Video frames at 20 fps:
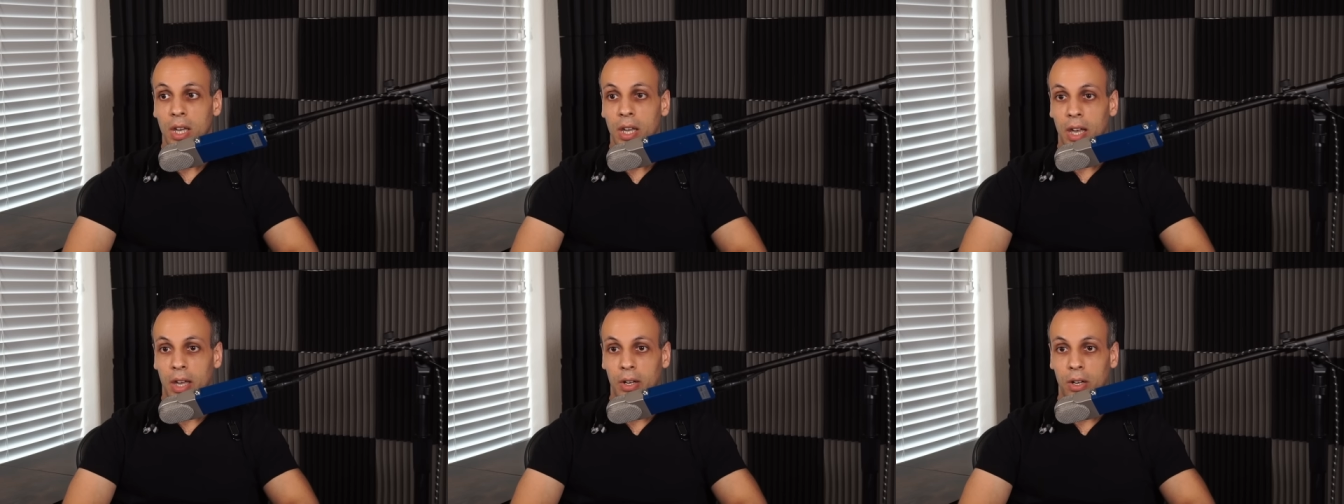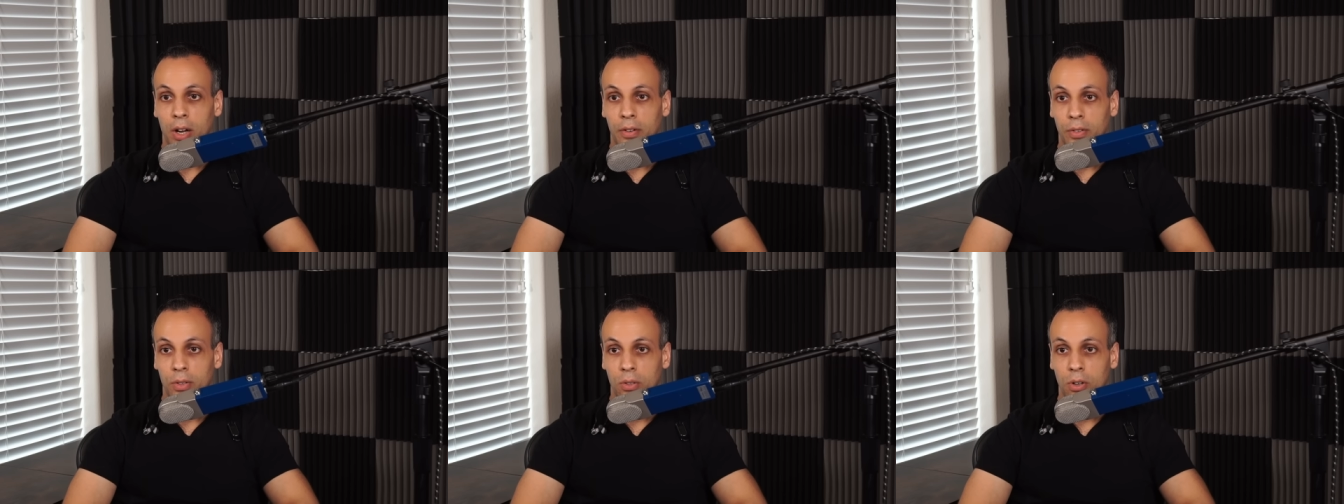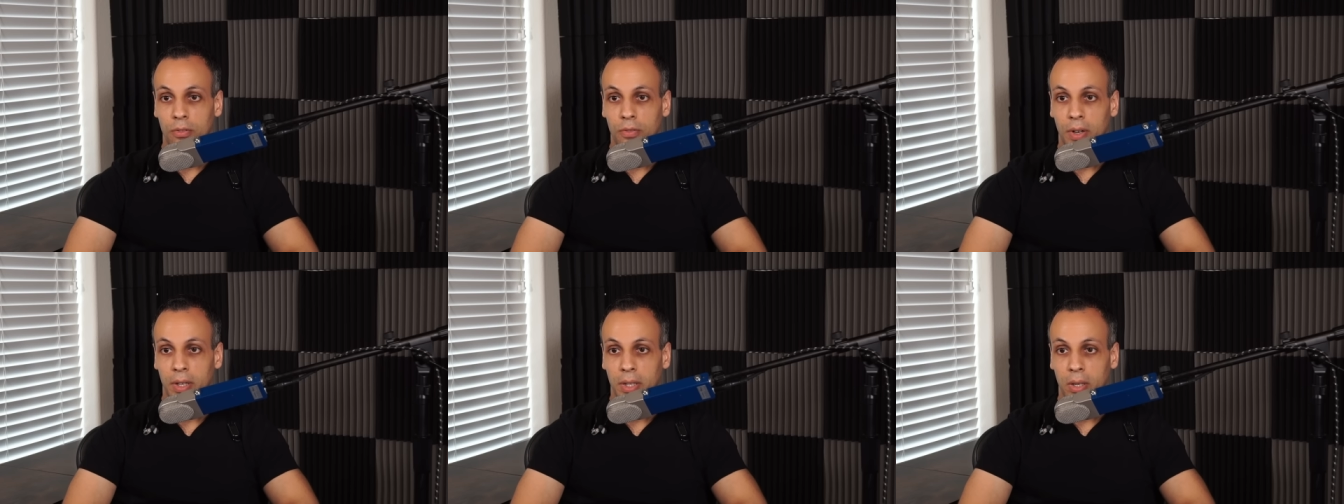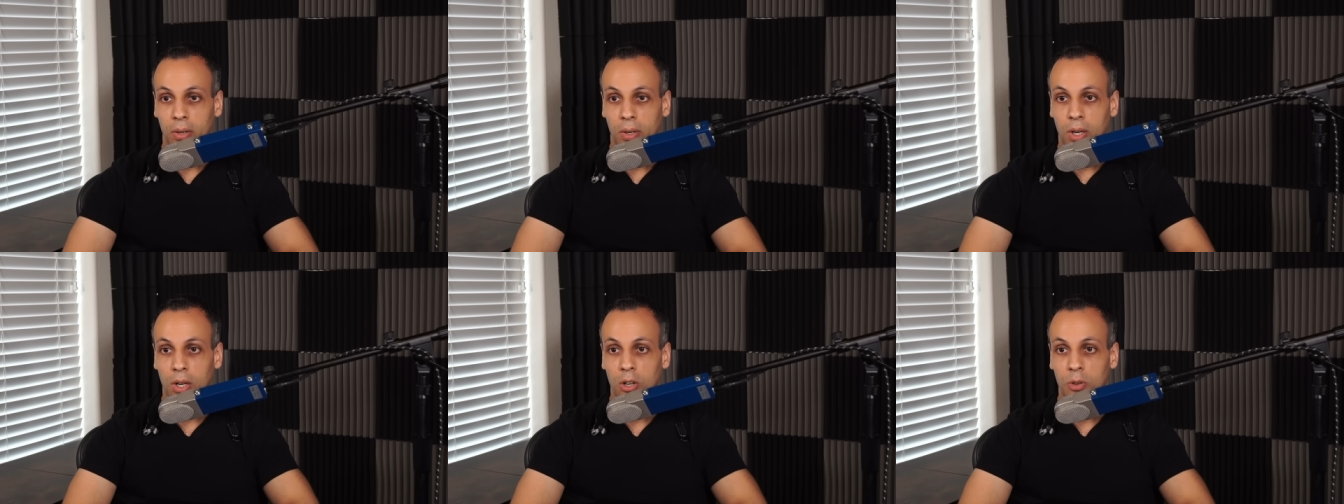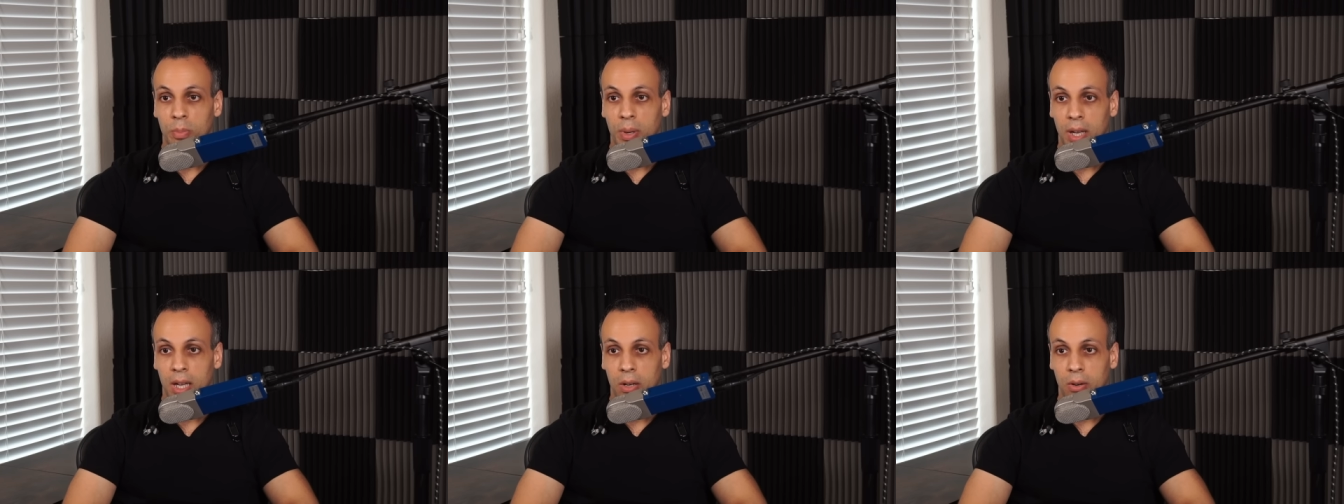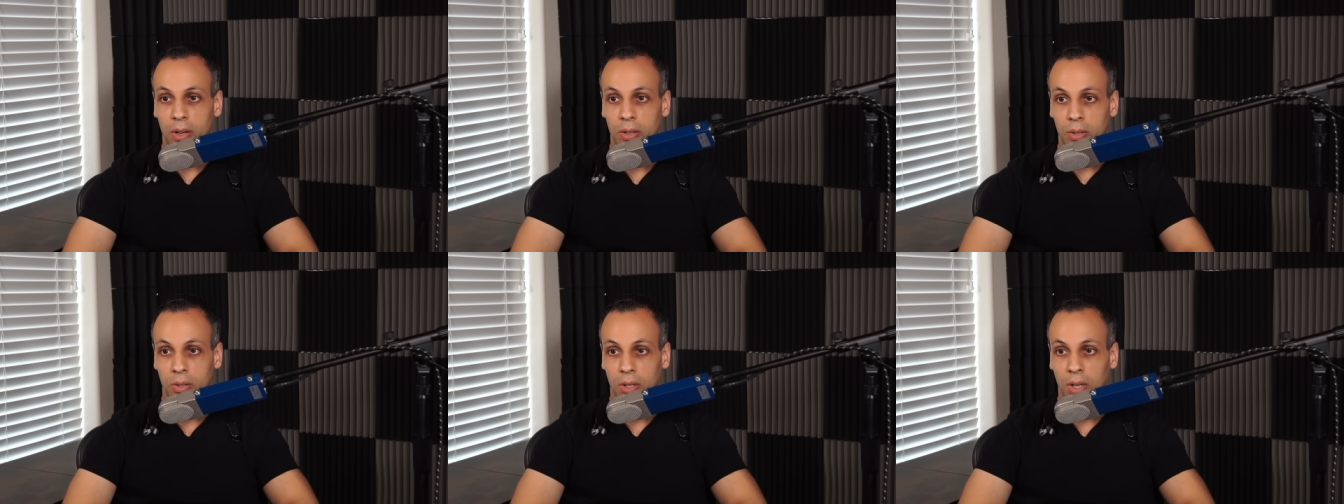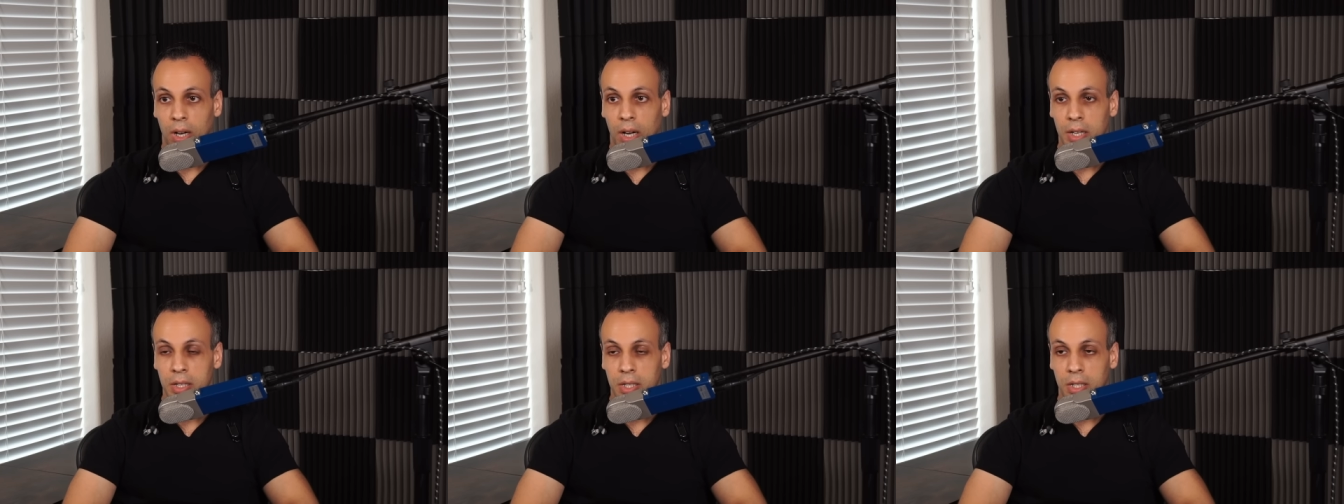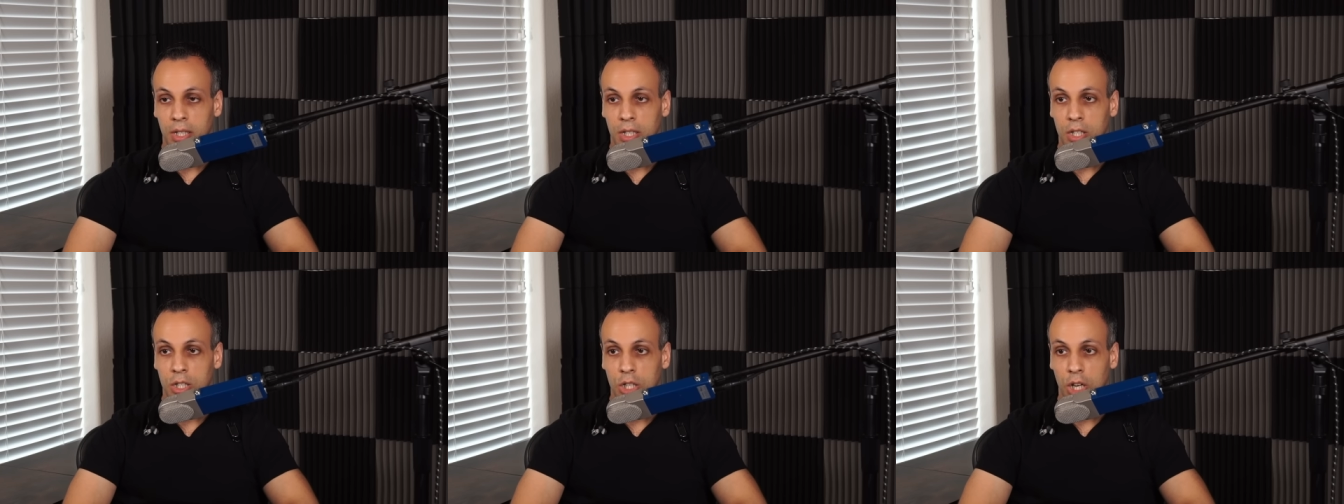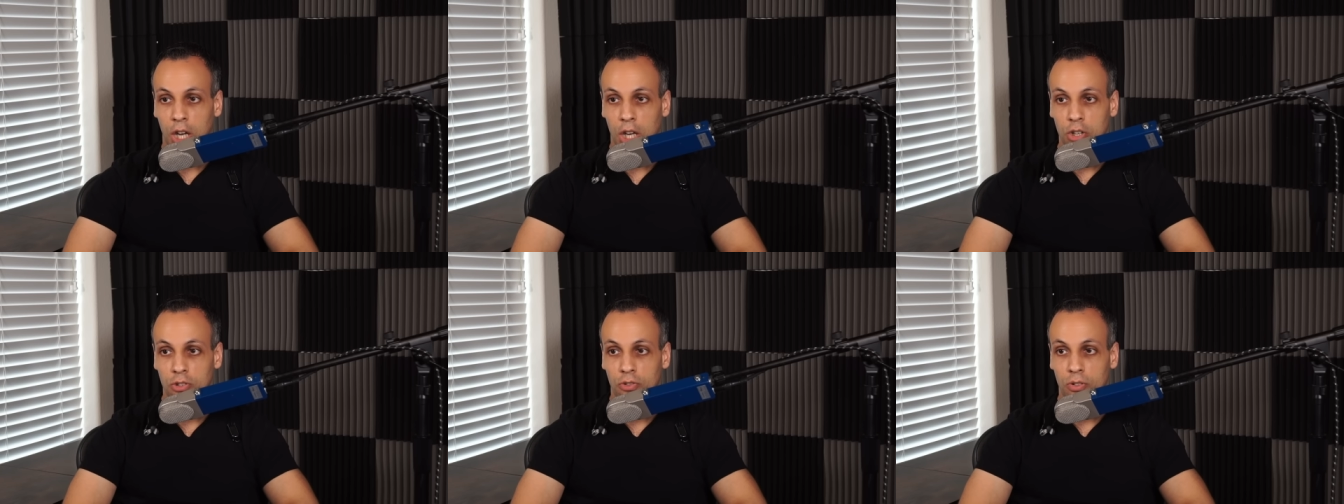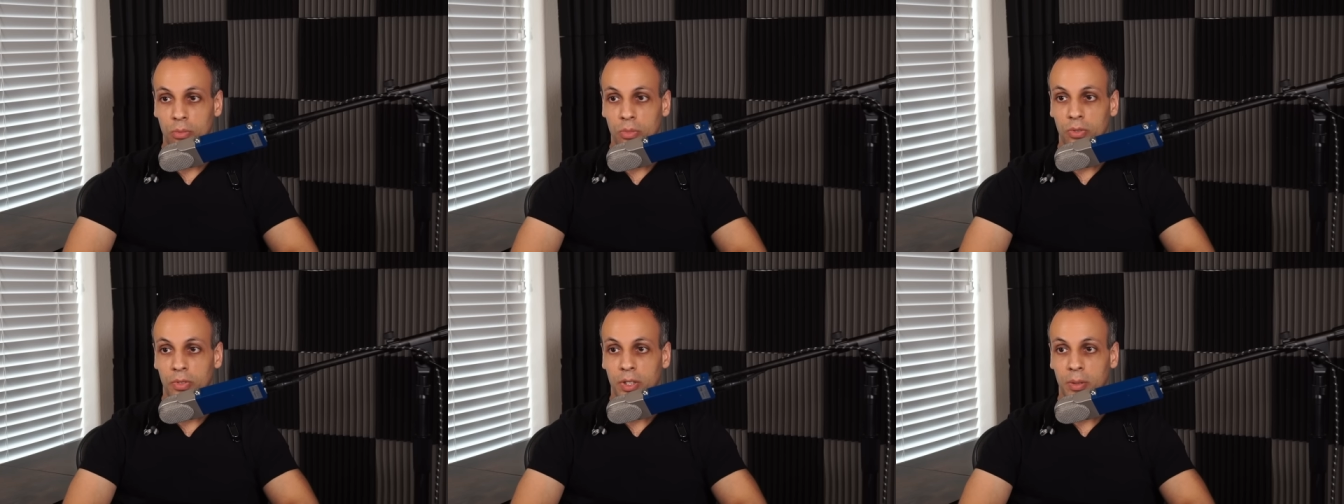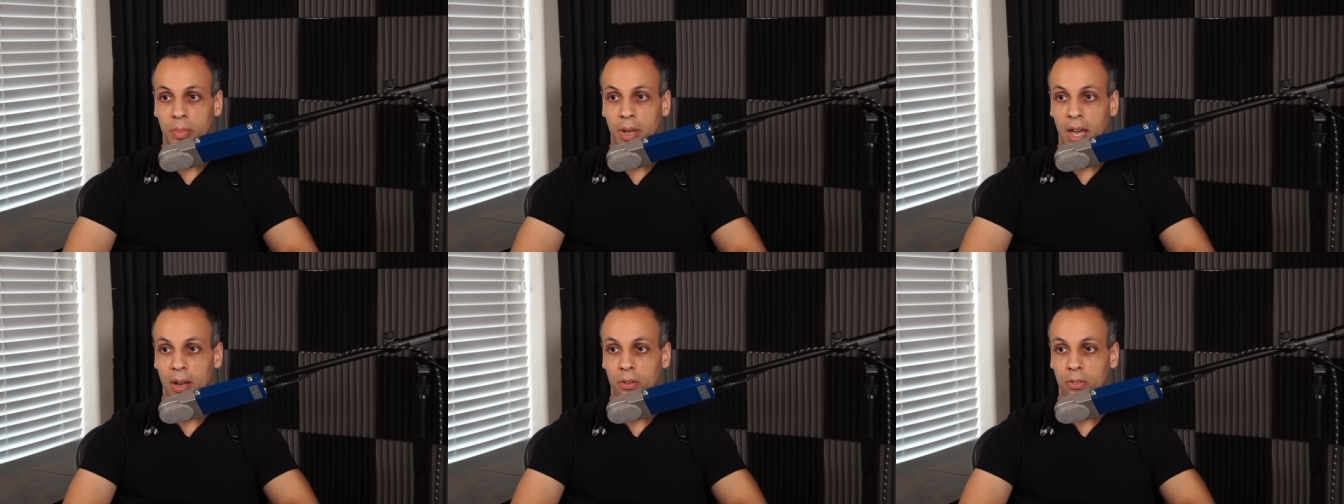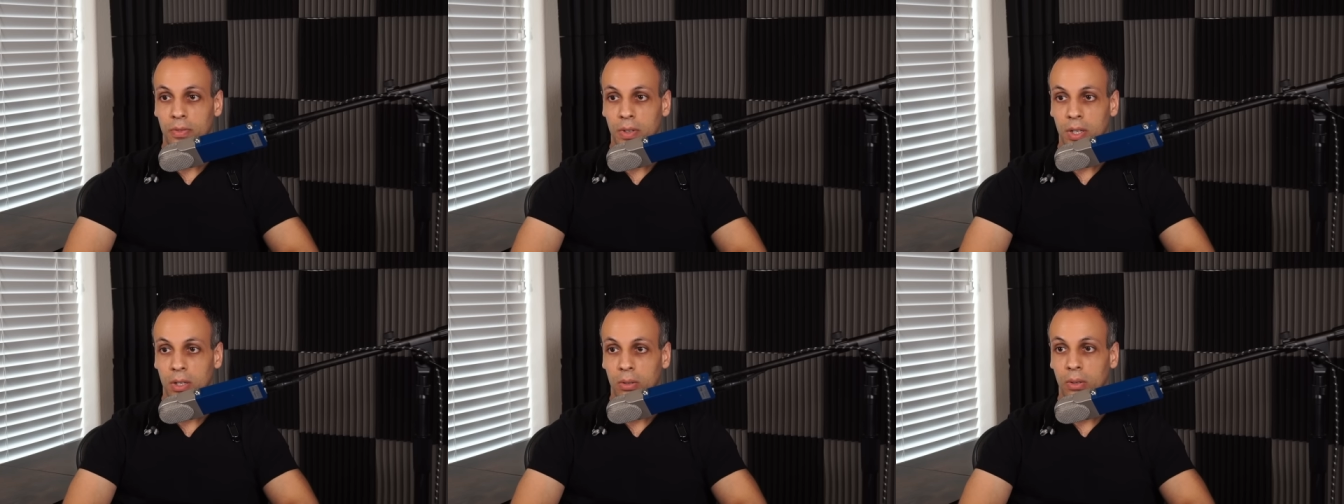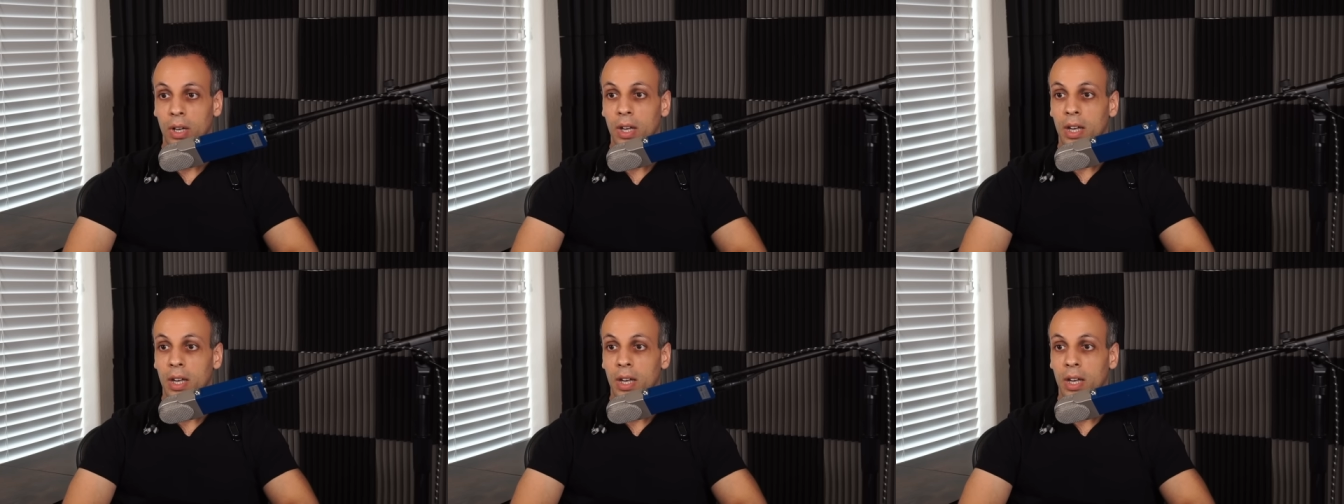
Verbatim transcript: and offer to refund their copay or other costs in exchange for removing the bad review.